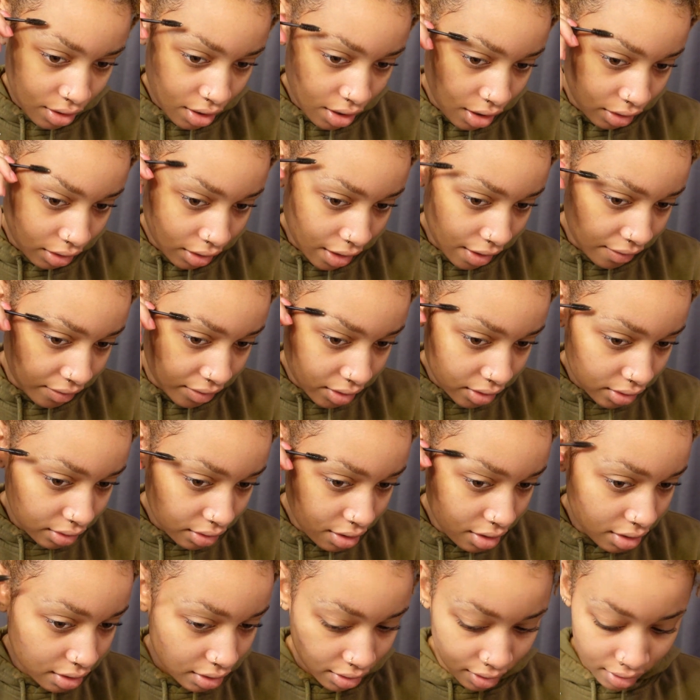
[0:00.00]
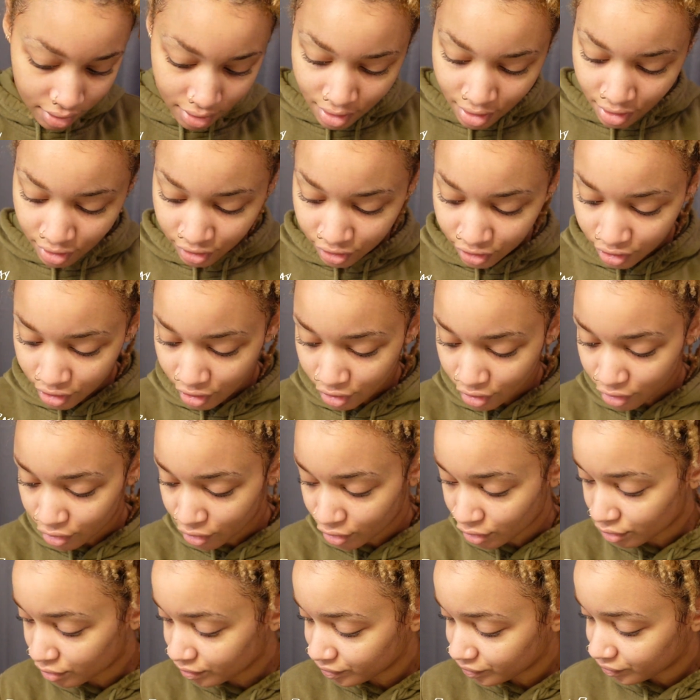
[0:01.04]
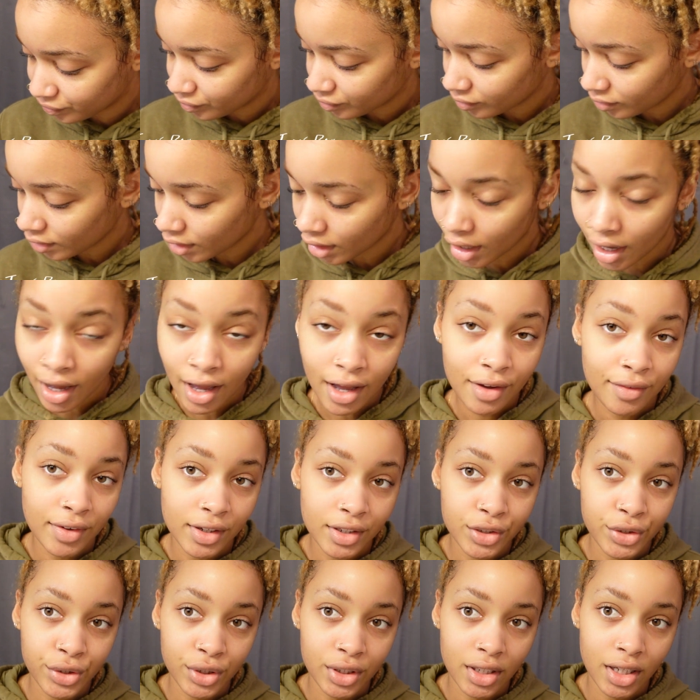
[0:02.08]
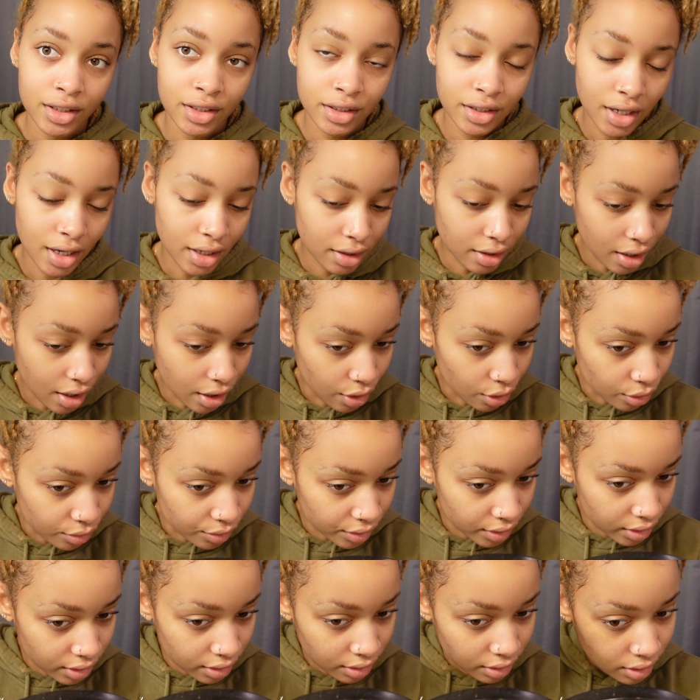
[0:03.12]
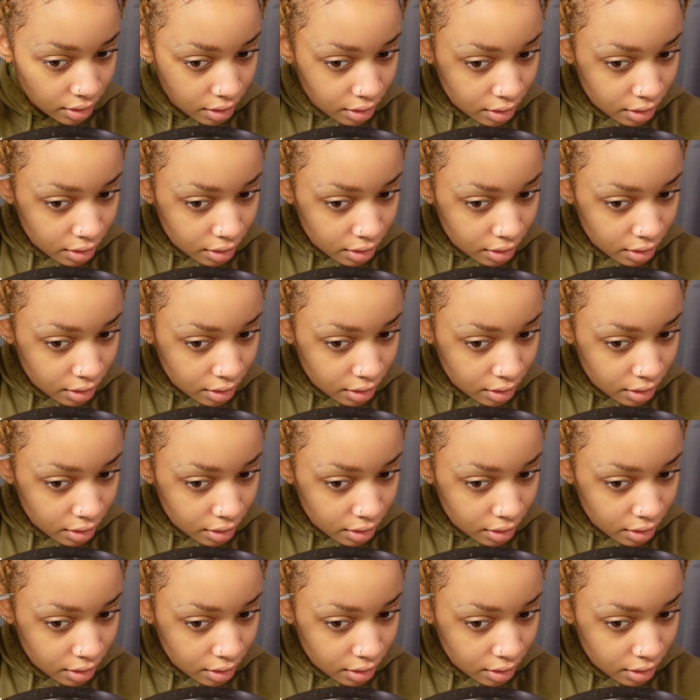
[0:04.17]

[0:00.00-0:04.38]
11, so I eventually had to take that over.